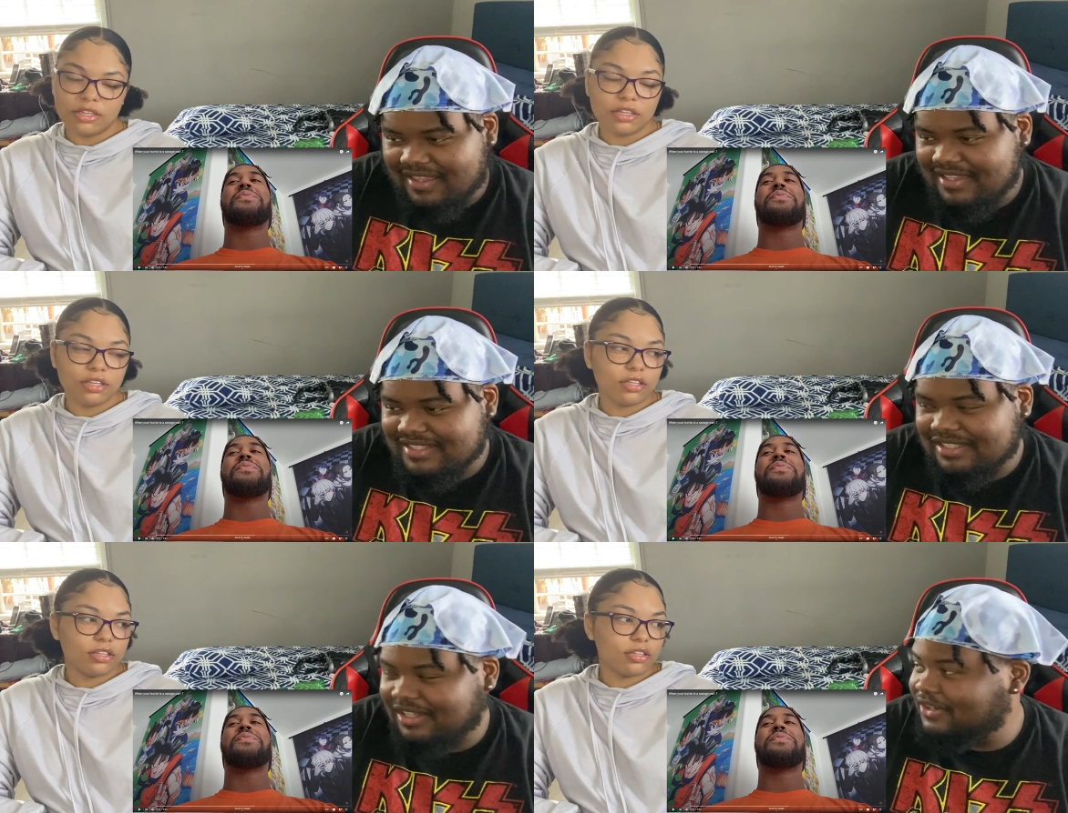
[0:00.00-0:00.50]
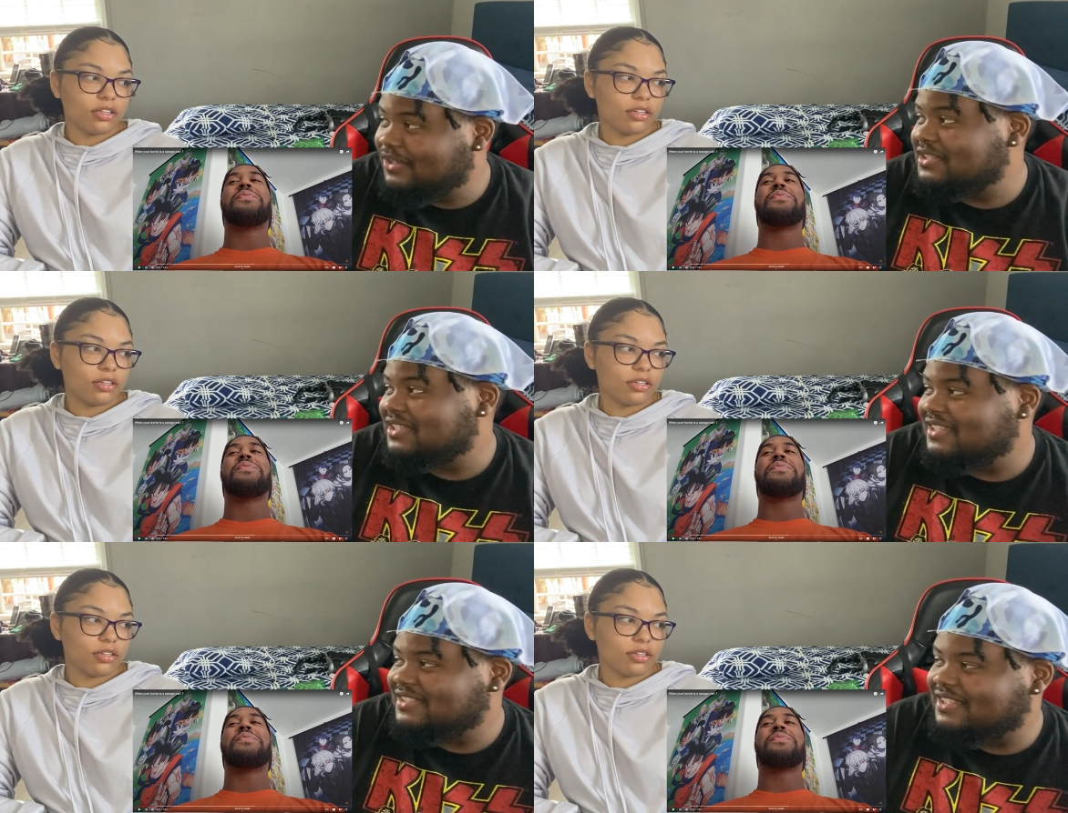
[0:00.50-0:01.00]
Speaker 1: It's laws
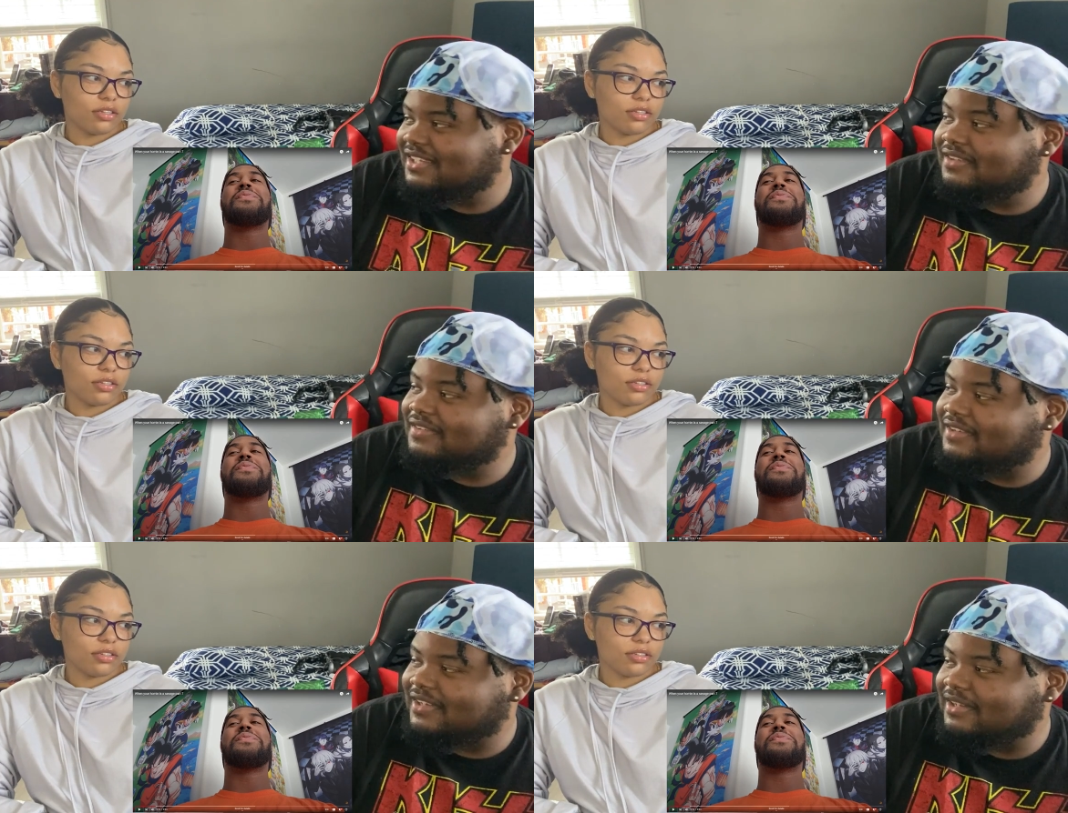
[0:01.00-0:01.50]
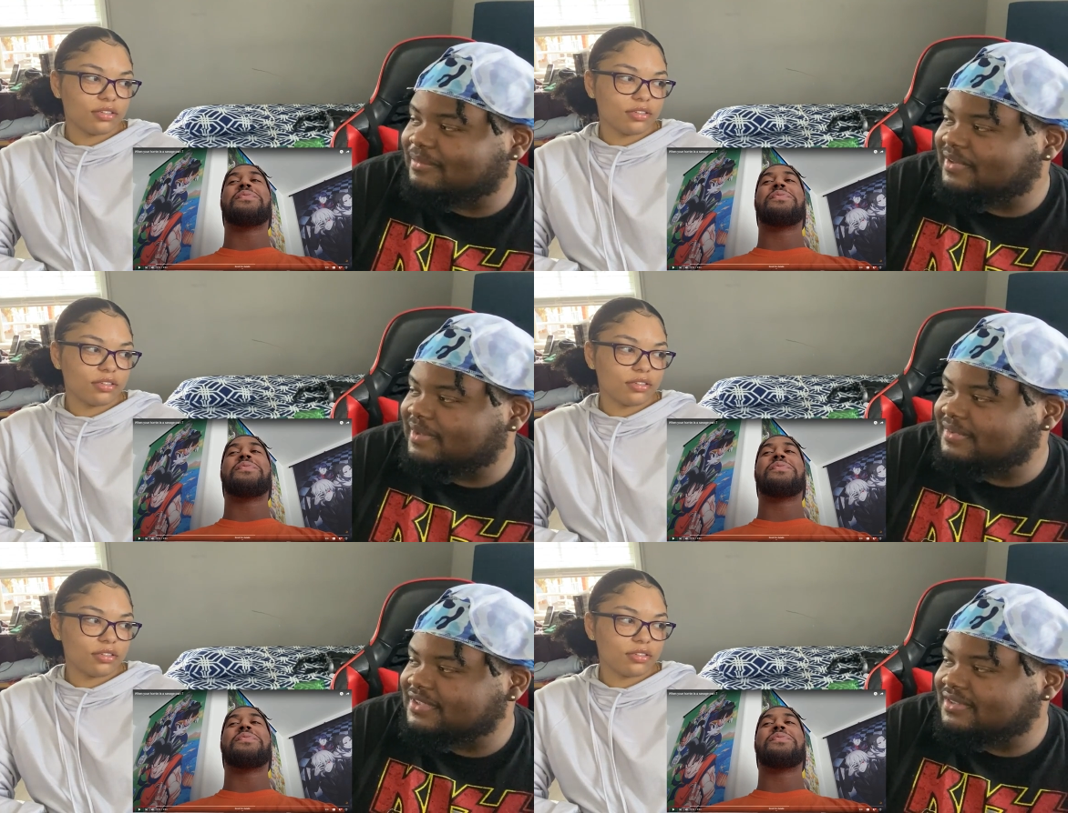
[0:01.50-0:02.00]
against that in
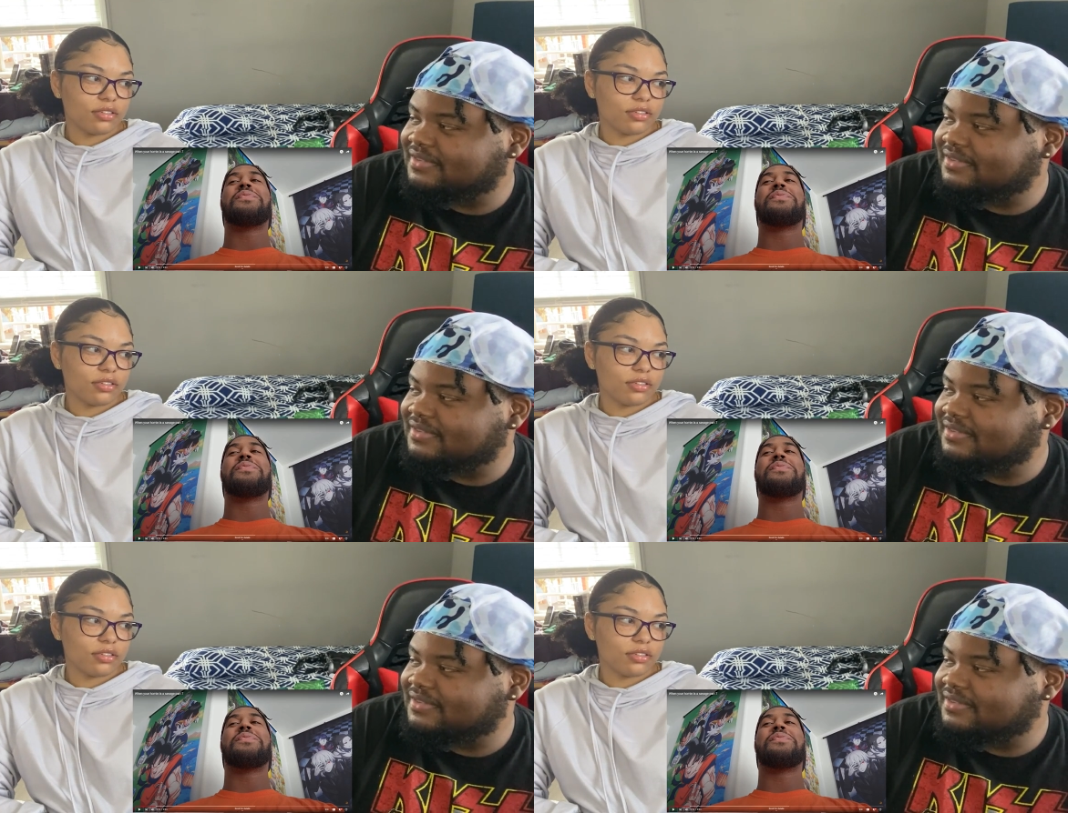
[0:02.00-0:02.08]
Alabama.